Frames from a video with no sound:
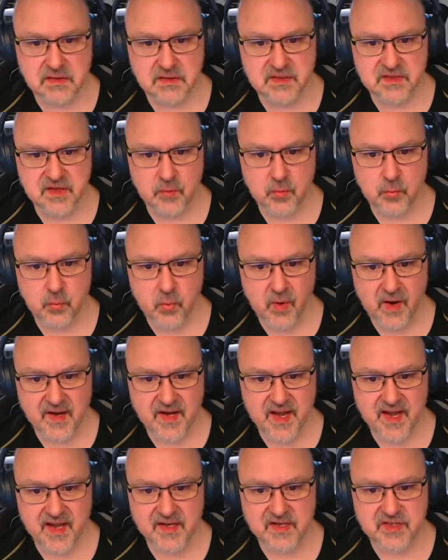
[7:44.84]
So one
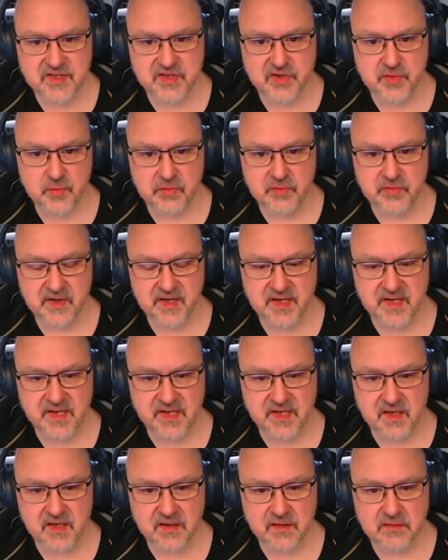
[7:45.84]
and two are in
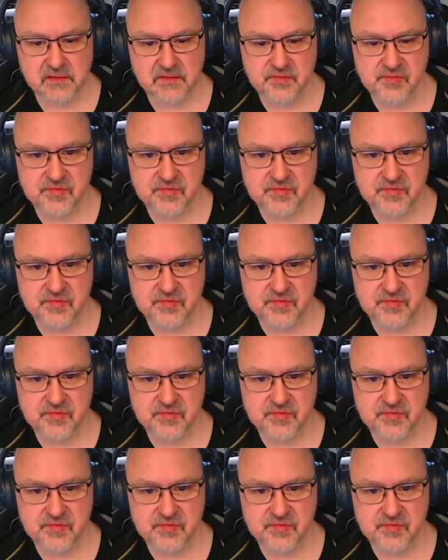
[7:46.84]
here.